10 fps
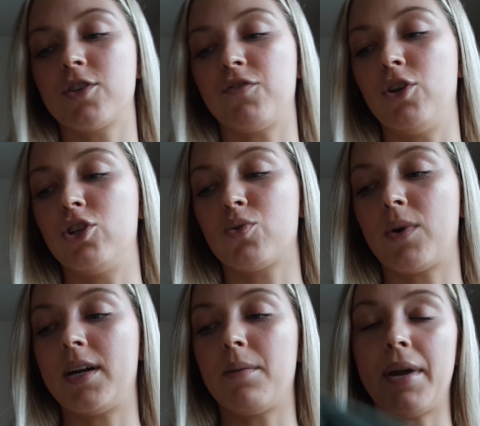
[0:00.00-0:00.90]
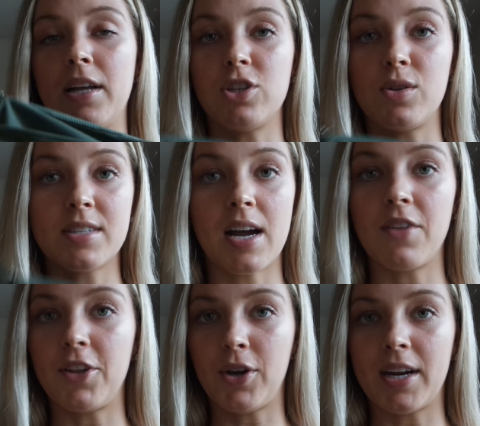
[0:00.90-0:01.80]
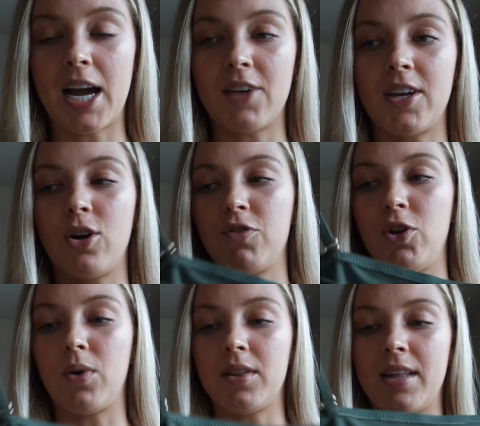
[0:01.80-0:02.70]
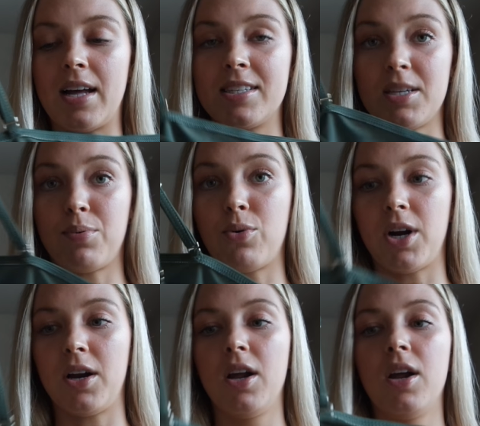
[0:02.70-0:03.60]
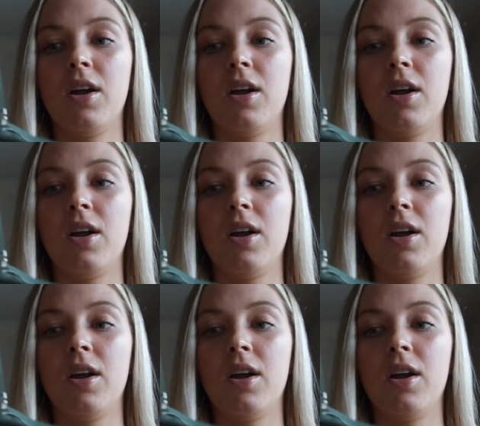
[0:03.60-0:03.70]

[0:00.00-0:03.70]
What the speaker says: So if you just wanted a bandeau style, then you can have it, or if you want that support